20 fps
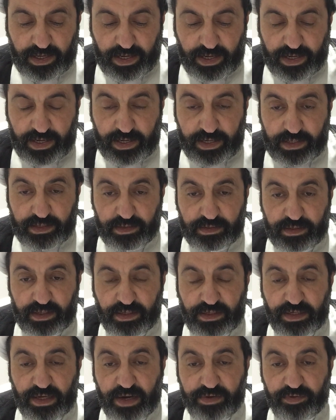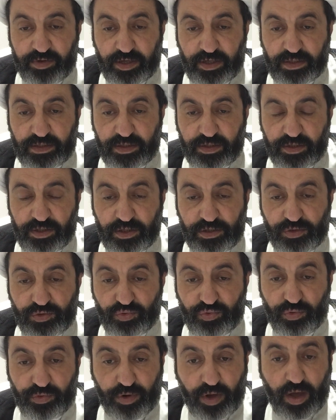and the narrator is
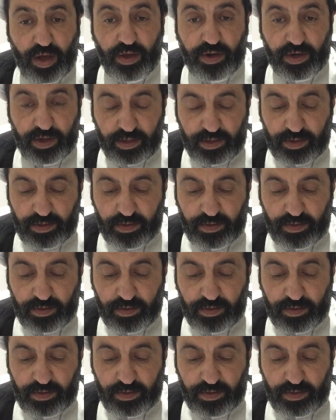Zurara